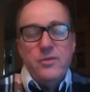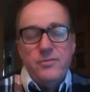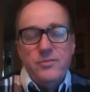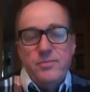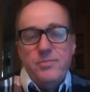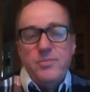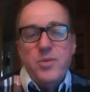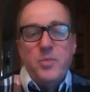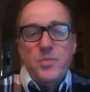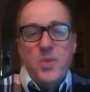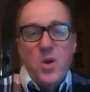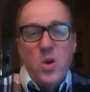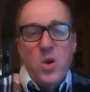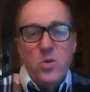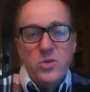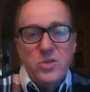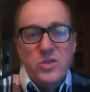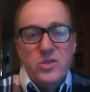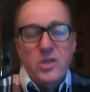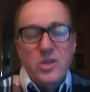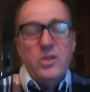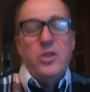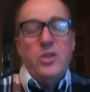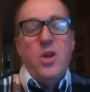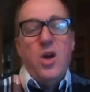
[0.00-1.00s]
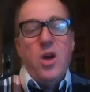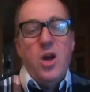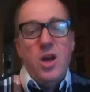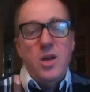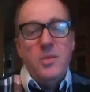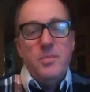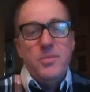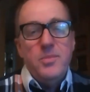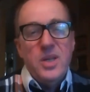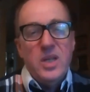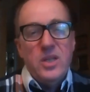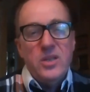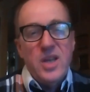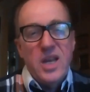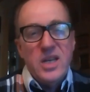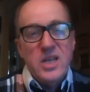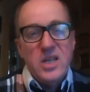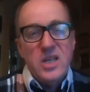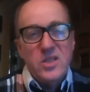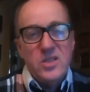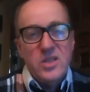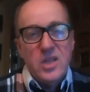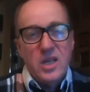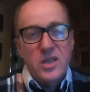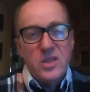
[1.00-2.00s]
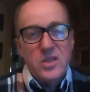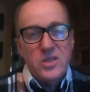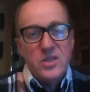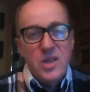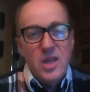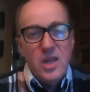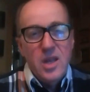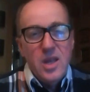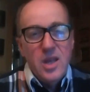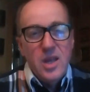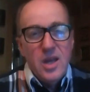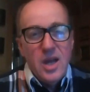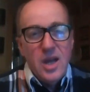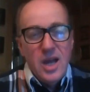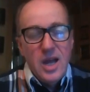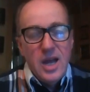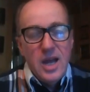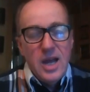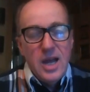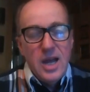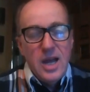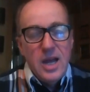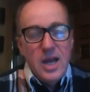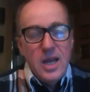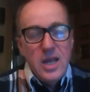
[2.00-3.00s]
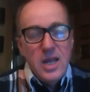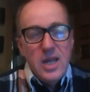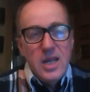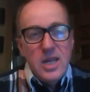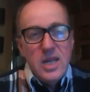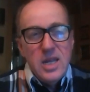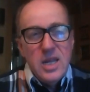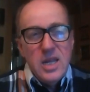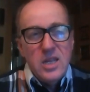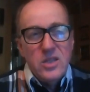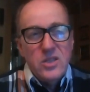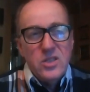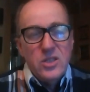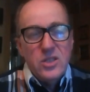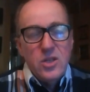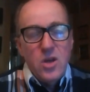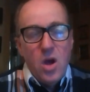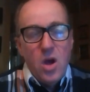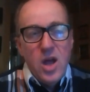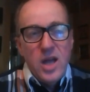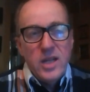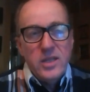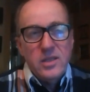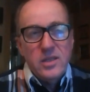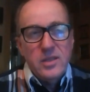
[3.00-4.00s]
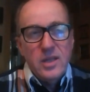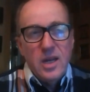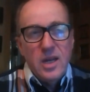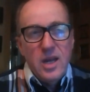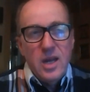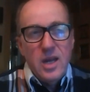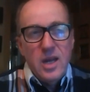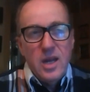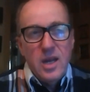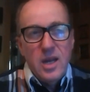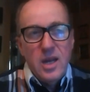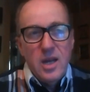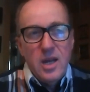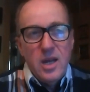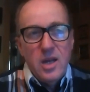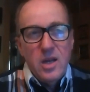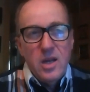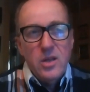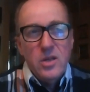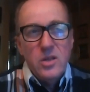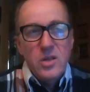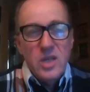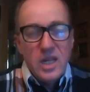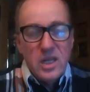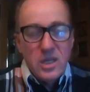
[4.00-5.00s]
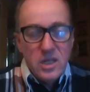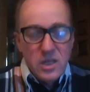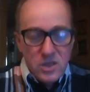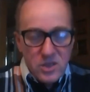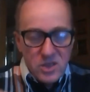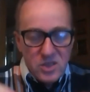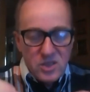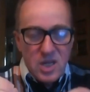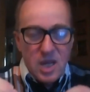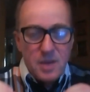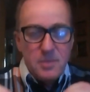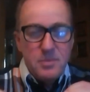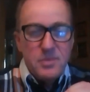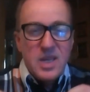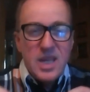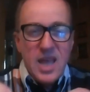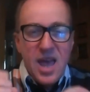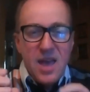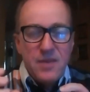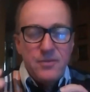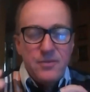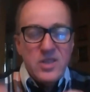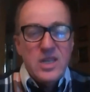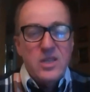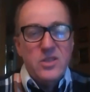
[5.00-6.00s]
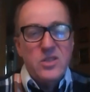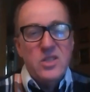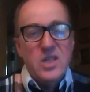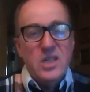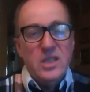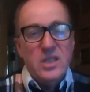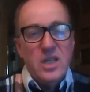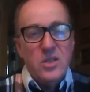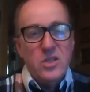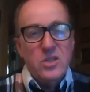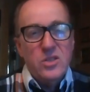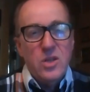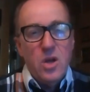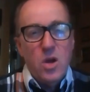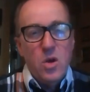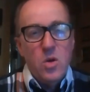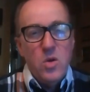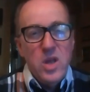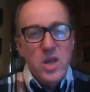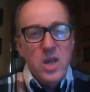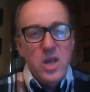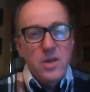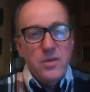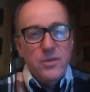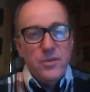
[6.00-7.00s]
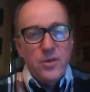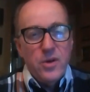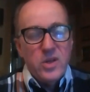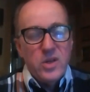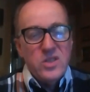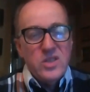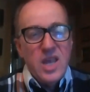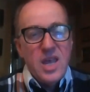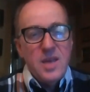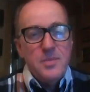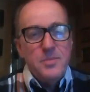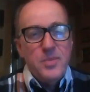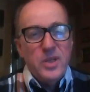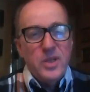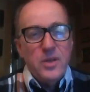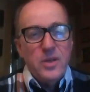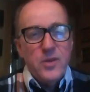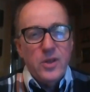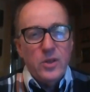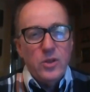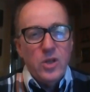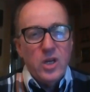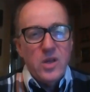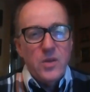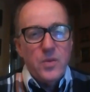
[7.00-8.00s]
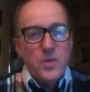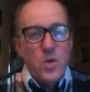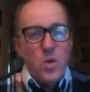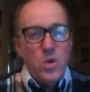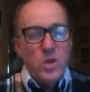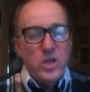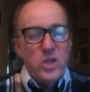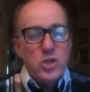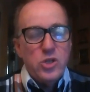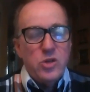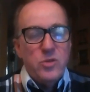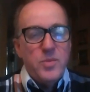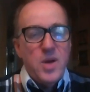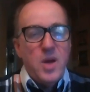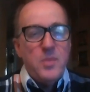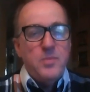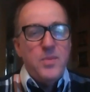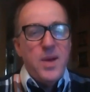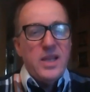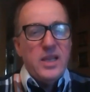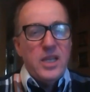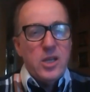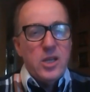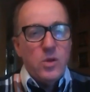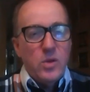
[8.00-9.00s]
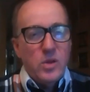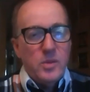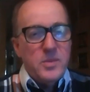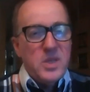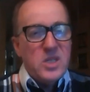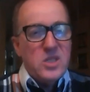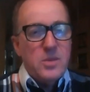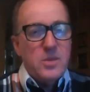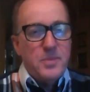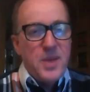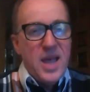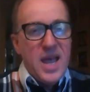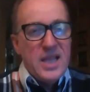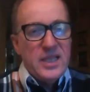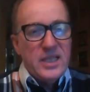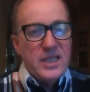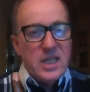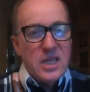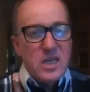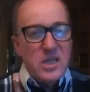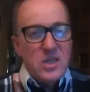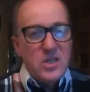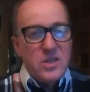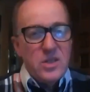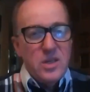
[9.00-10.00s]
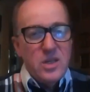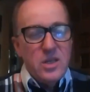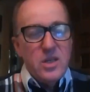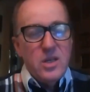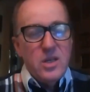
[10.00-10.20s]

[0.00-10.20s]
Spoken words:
proposed law, Bill 96, it's got some caveats in it. So, for example, if you look at the whole issue about bilingual municipalities,